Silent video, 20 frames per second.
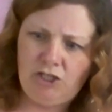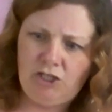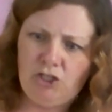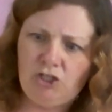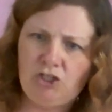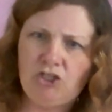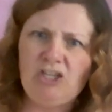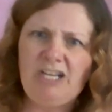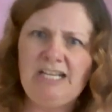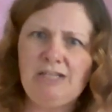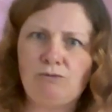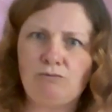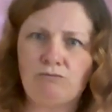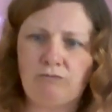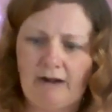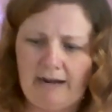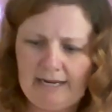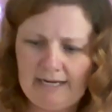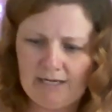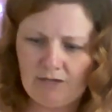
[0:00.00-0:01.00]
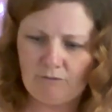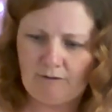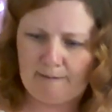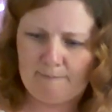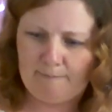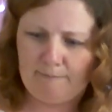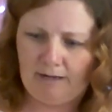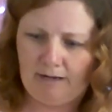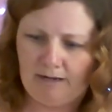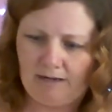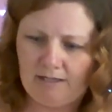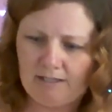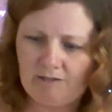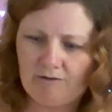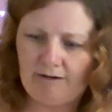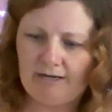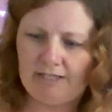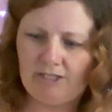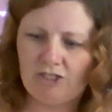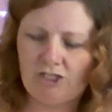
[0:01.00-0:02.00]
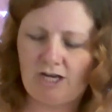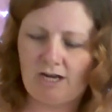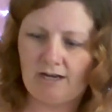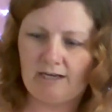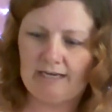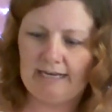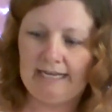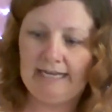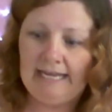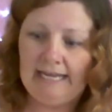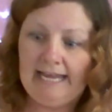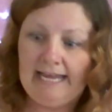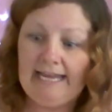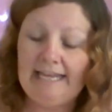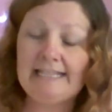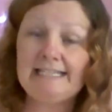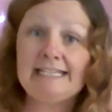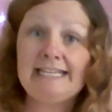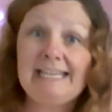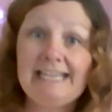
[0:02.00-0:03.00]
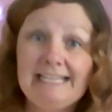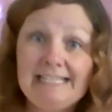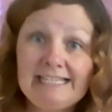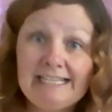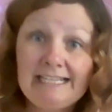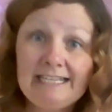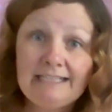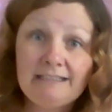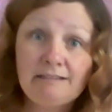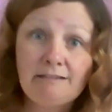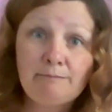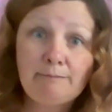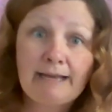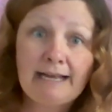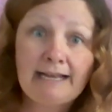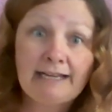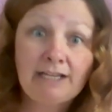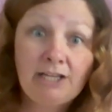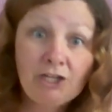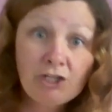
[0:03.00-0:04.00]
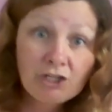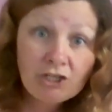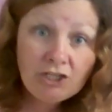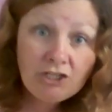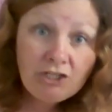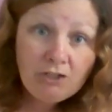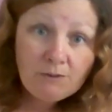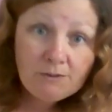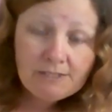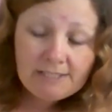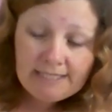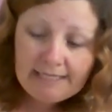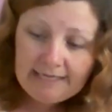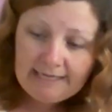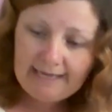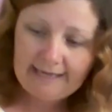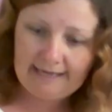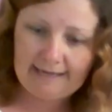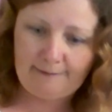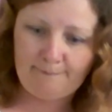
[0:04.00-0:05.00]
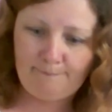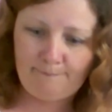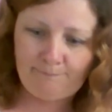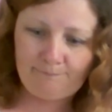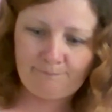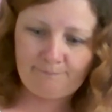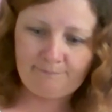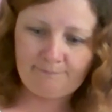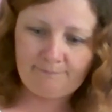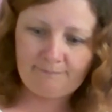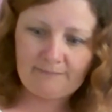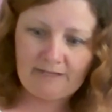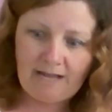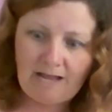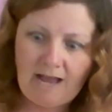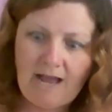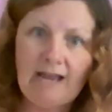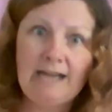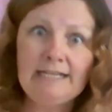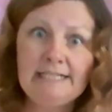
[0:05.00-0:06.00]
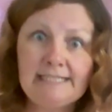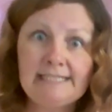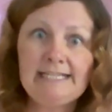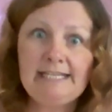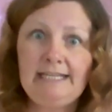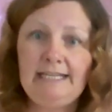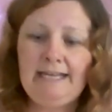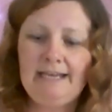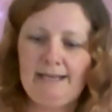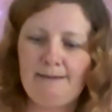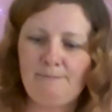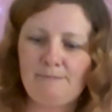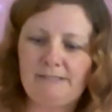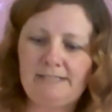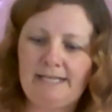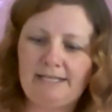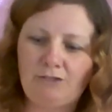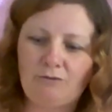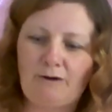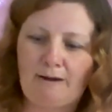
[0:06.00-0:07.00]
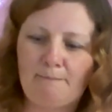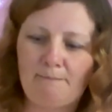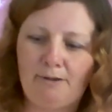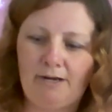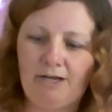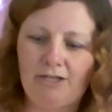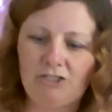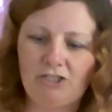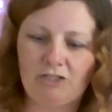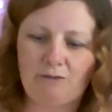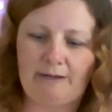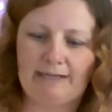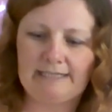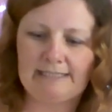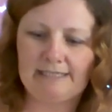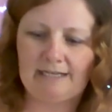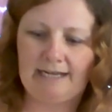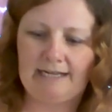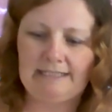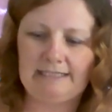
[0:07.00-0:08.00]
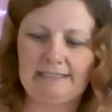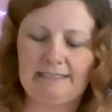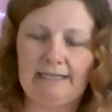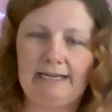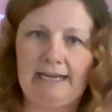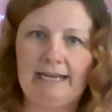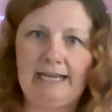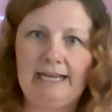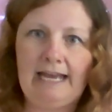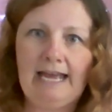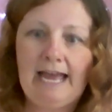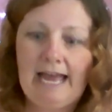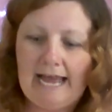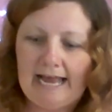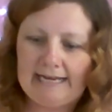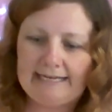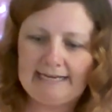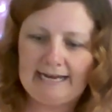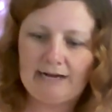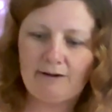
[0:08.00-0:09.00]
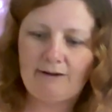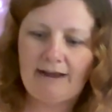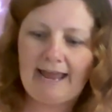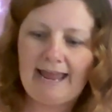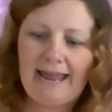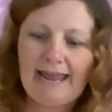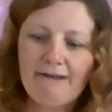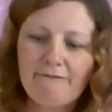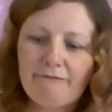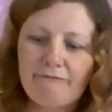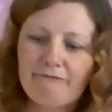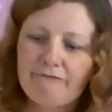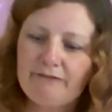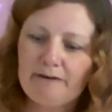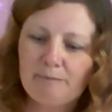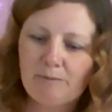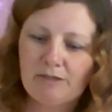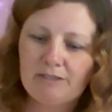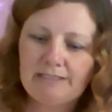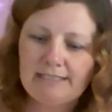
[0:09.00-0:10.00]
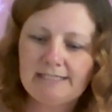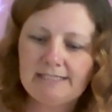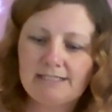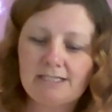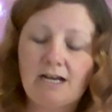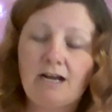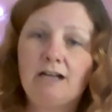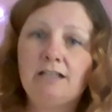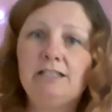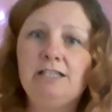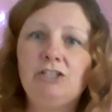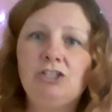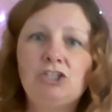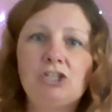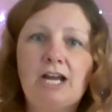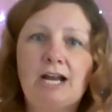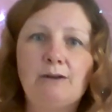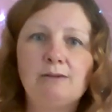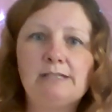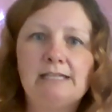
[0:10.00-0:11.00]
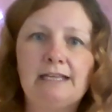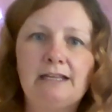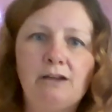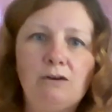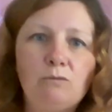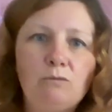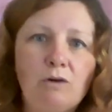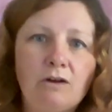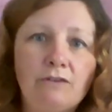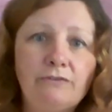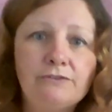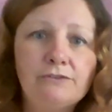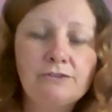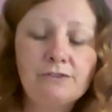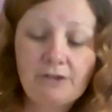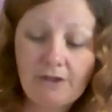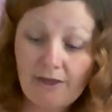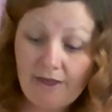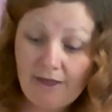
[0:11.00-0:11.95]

"She's right, Grandpa," cried Charlie. "It is a little man. Can you see him?" "I see him," said Grandpa Joe excitedly. And now everybody started shouting at once.